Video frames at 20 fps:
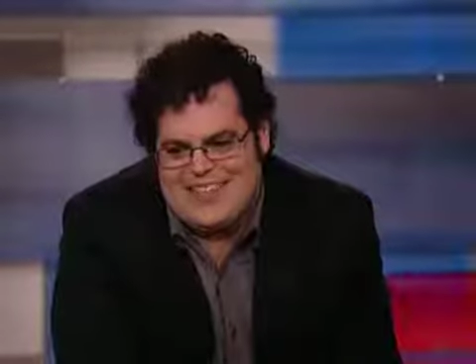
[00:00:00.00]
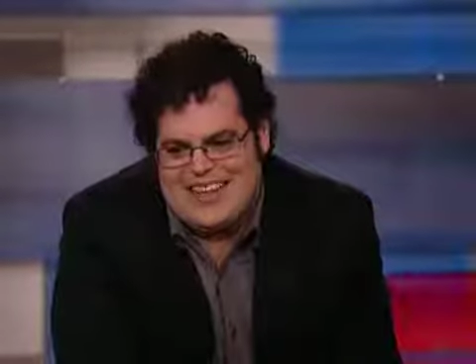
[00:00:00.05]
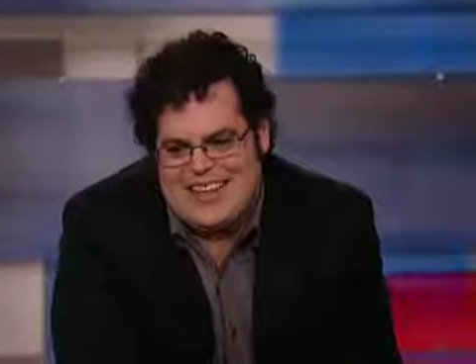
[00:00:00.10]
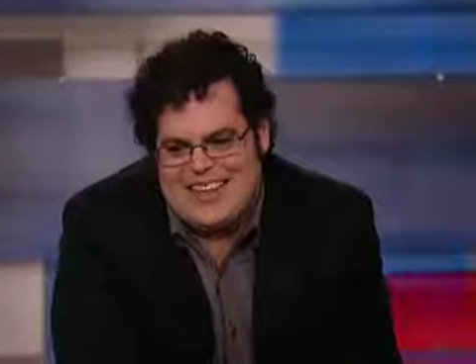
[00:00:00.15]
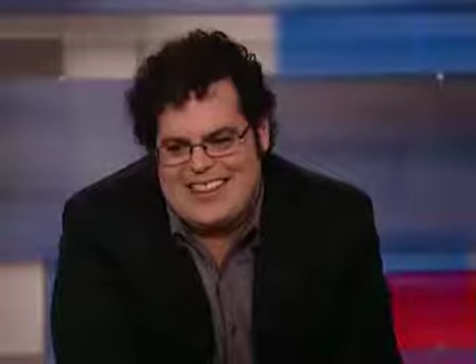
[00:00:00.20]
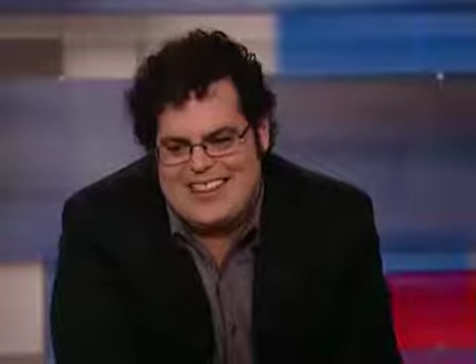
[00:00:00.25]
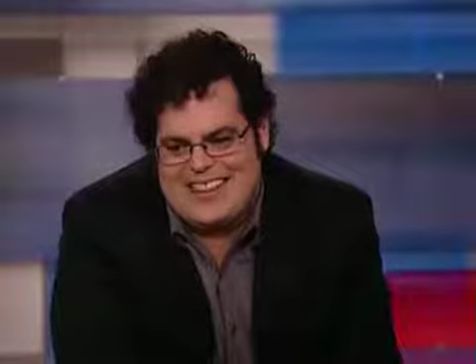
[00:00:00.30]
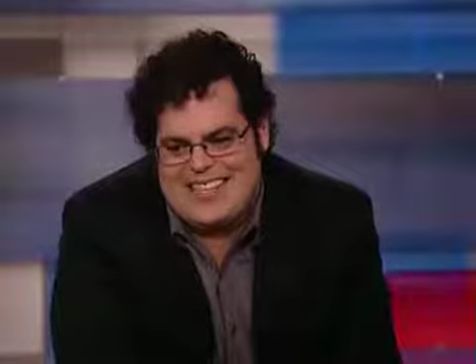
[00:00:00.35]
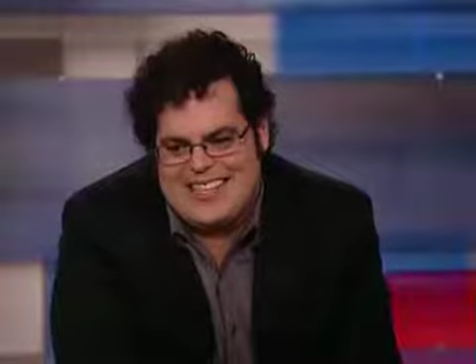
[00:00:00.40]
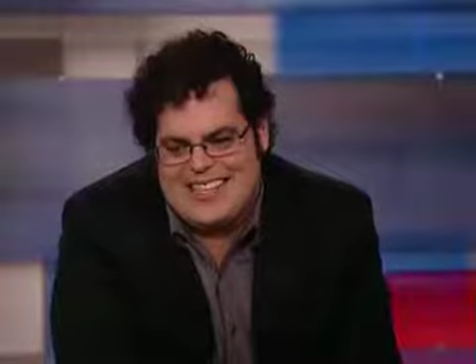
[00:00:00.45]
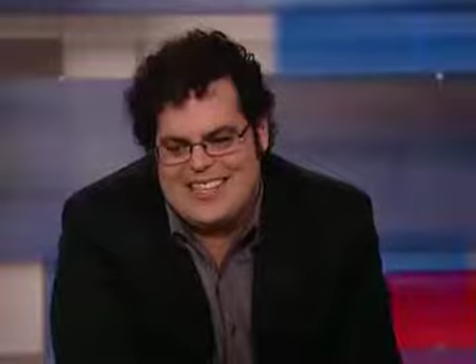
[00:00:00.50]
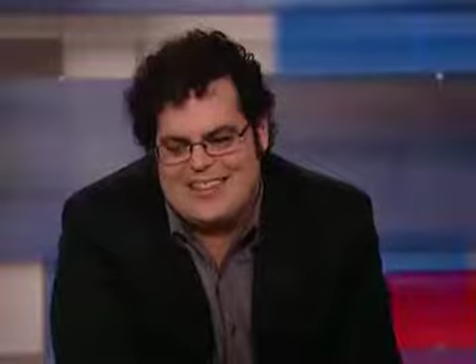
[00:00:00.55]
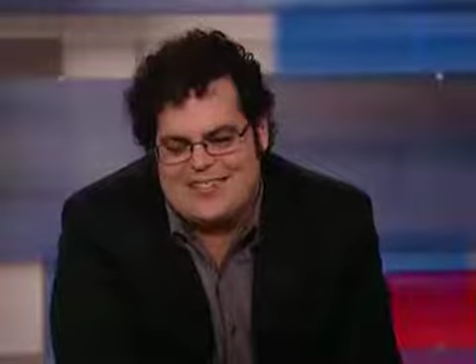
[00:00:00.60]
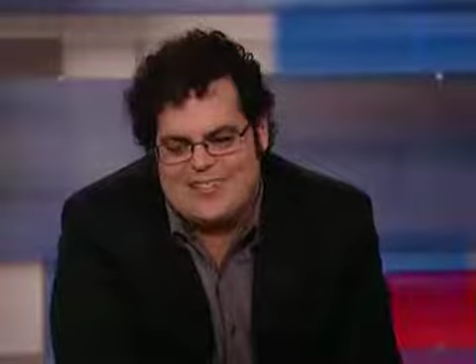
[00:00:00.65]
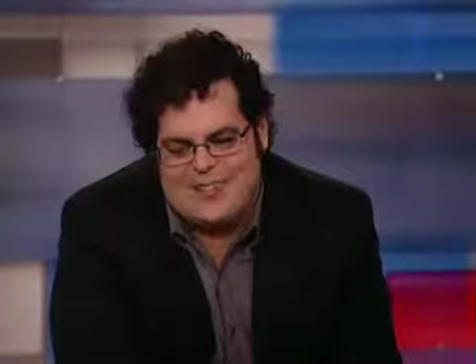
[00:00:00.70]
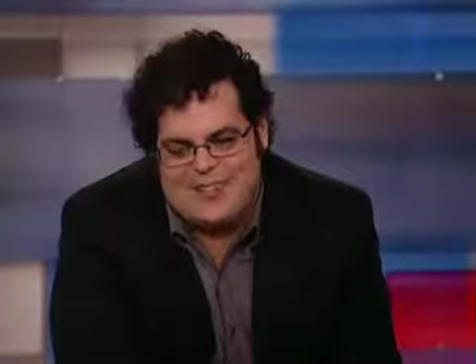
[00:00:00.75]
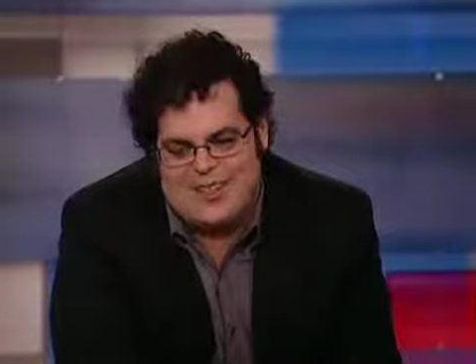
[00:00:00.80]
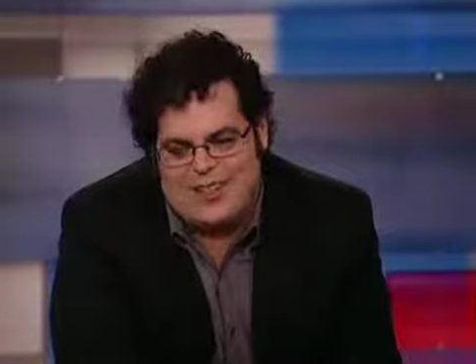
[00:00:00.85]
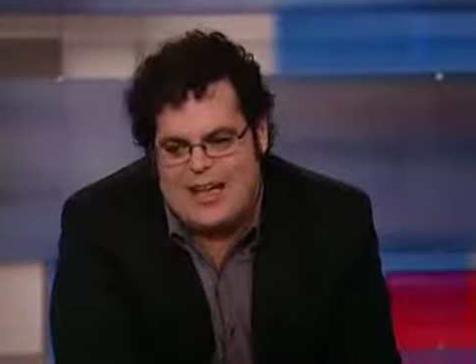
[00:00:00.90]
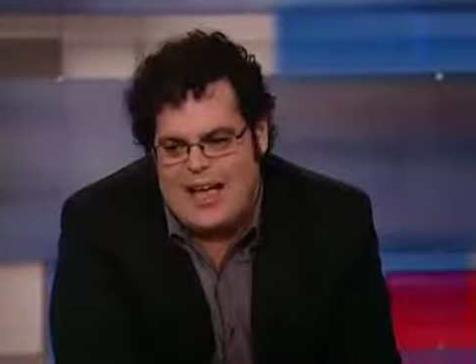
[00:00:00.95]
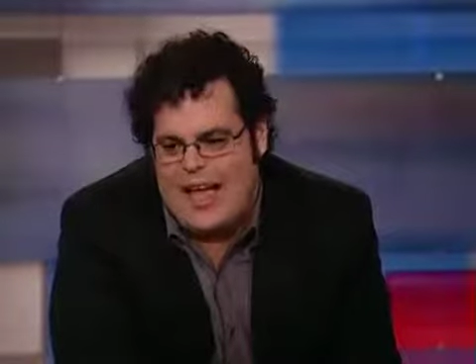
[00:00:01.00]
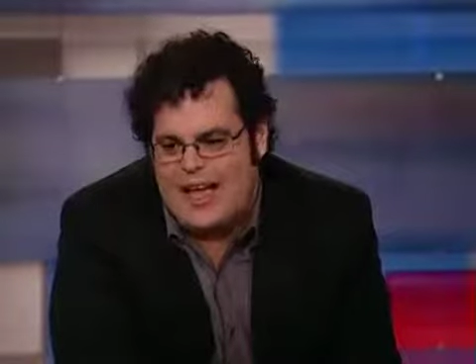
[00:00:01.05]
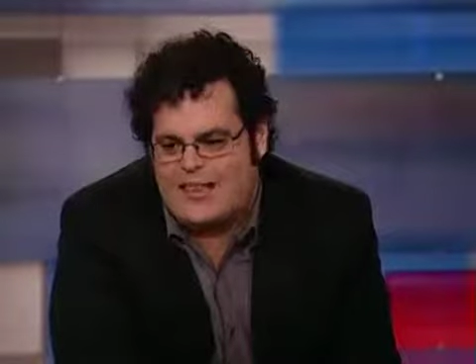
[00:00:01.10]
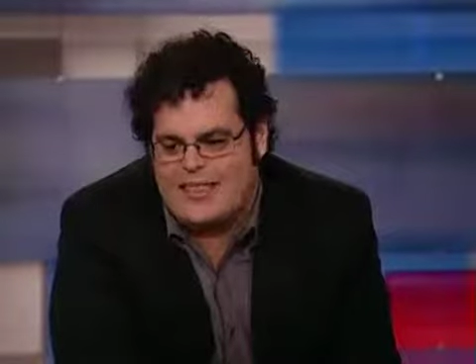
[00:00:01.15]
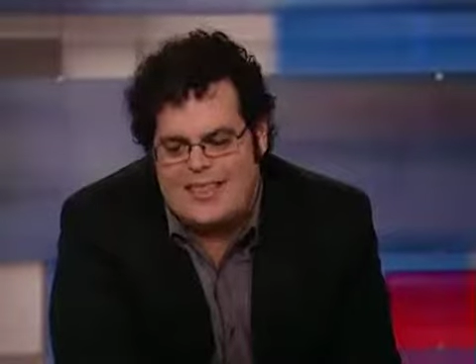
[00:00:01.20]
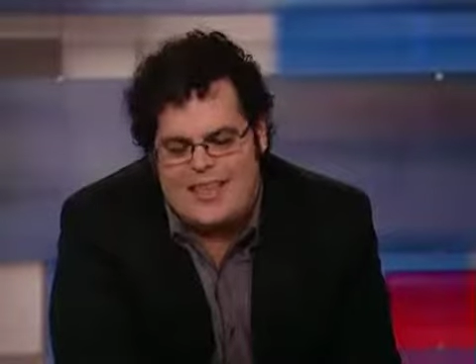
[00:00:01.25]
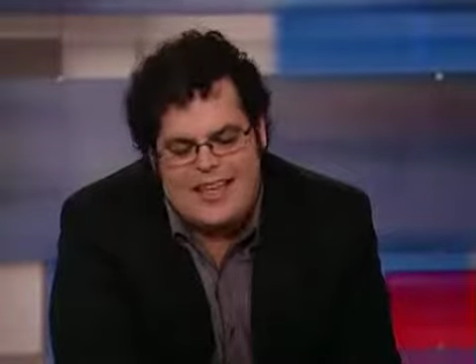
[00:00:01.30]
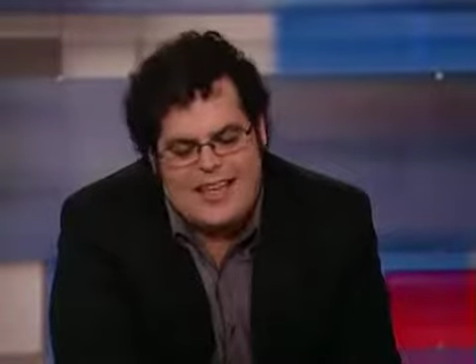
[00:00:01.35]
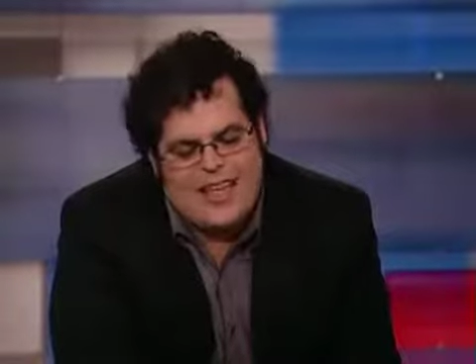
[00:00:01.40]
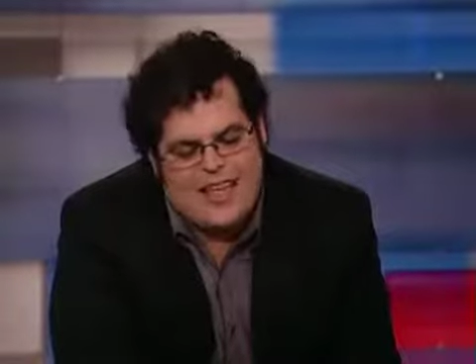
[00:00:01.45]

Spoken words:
And I think, look, I think